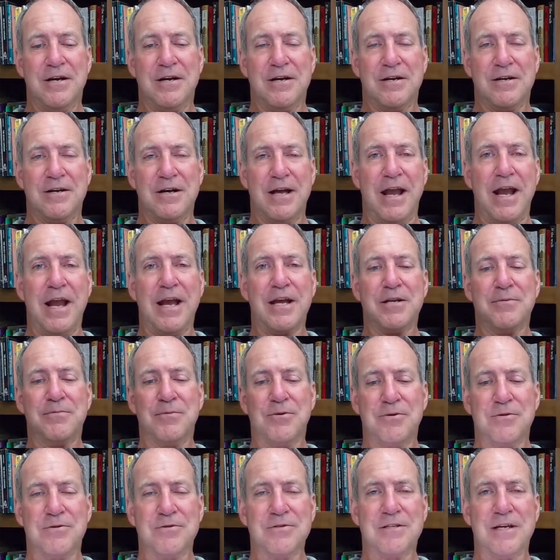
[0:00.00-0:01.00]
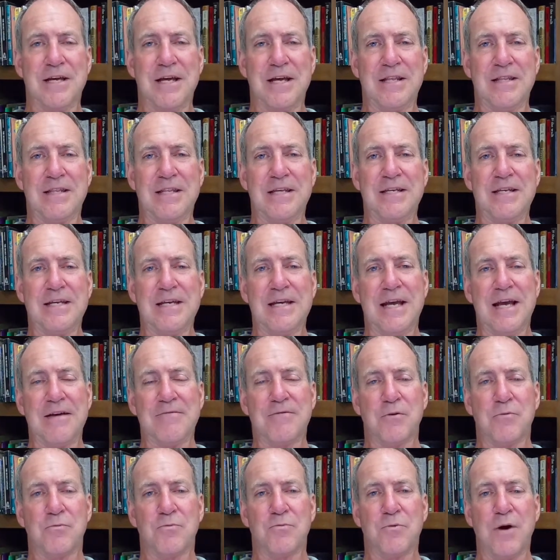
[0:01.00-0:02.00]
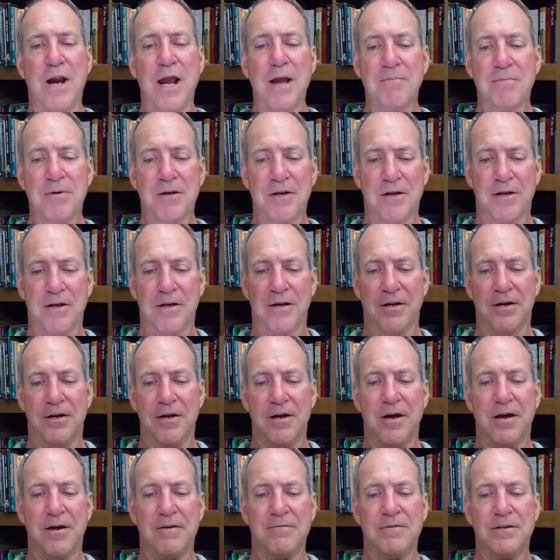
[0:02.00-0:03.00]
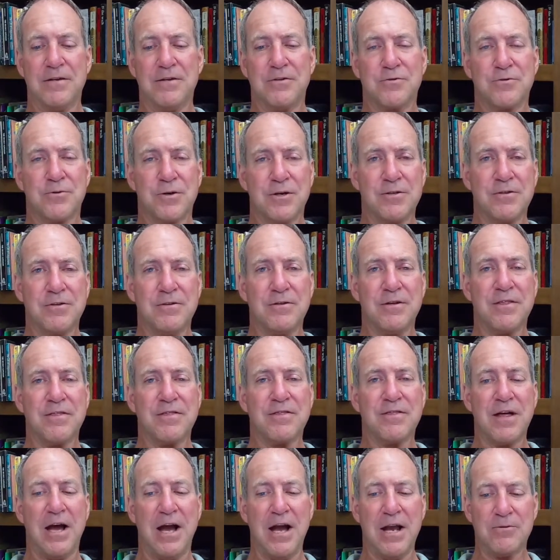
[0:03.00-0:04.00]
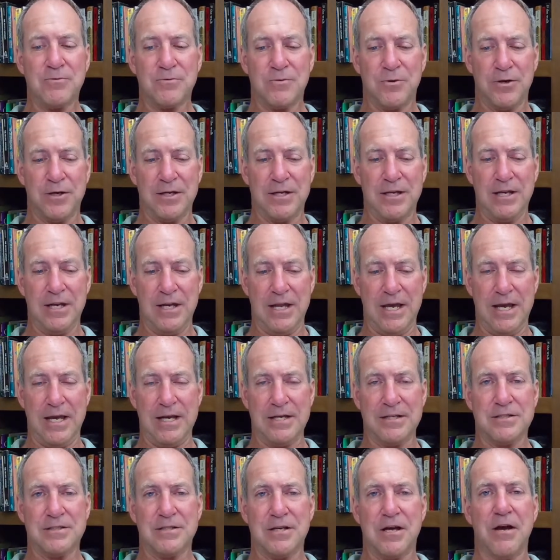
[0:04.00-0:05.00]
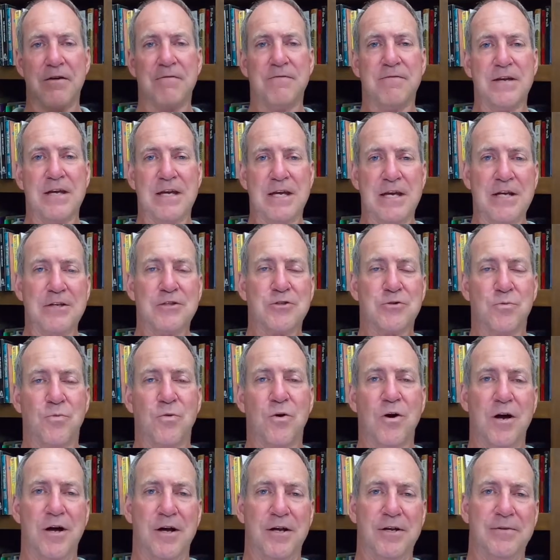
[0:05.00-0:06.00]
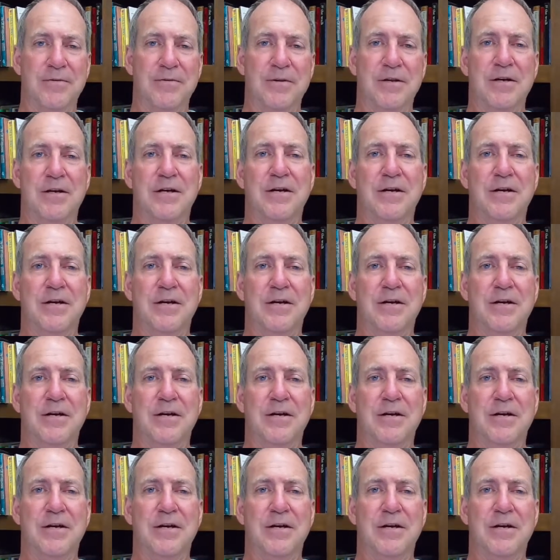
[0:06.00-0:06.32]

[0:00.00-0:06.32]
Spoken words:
animals, and then he gave a replica of the adrenal and thyroid glands of each one.